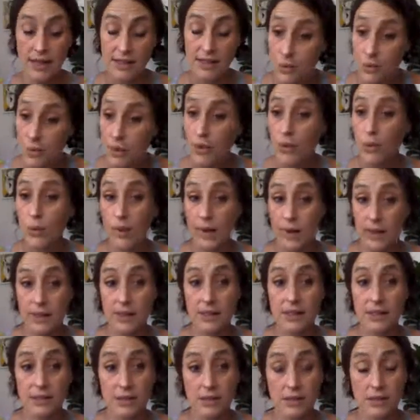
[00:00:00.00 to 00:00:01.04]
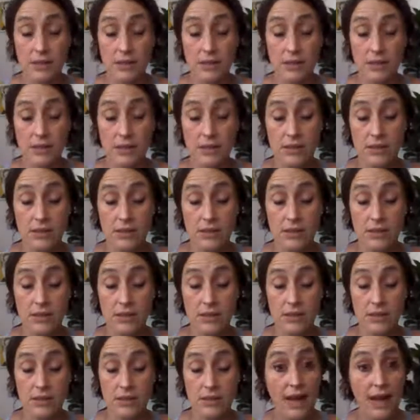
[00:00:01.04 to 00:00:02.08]
That's what Aquarius is
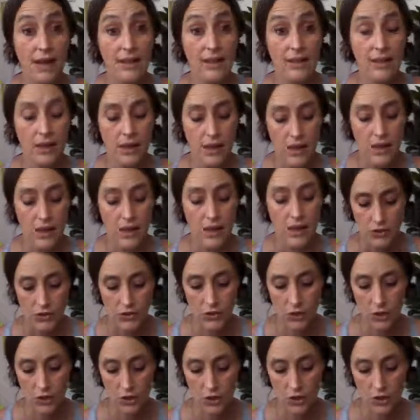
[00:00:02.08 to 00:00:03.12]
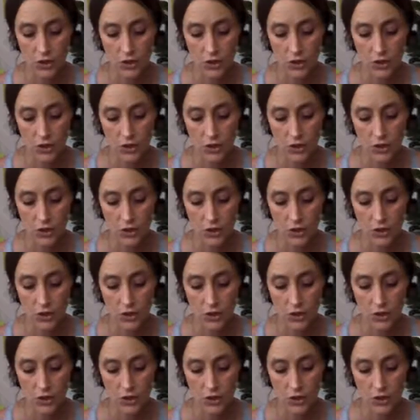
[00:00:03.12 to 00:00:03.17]
about as well.